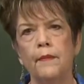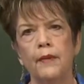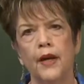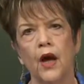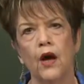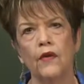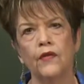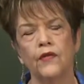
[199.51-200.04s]
but
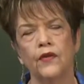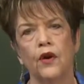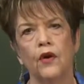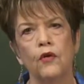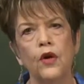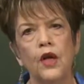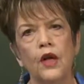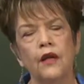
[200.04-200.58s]

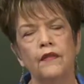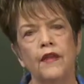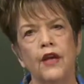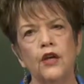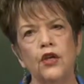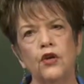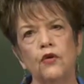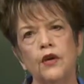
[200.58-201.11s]
also that
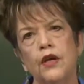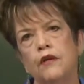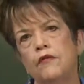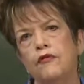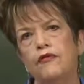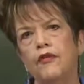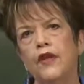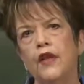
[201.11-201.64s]
you can
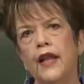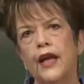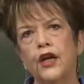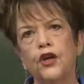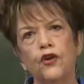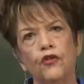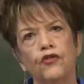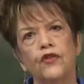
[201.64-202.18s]
feel like
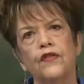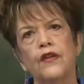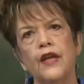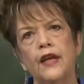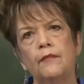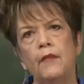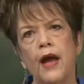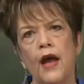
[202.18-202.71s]
you're just
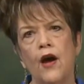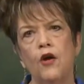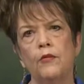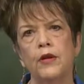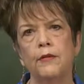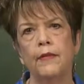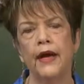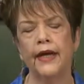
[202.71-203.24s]
in my home
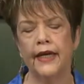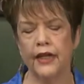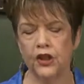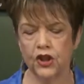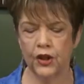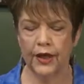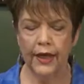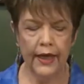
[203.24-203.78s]
and in my kitchen.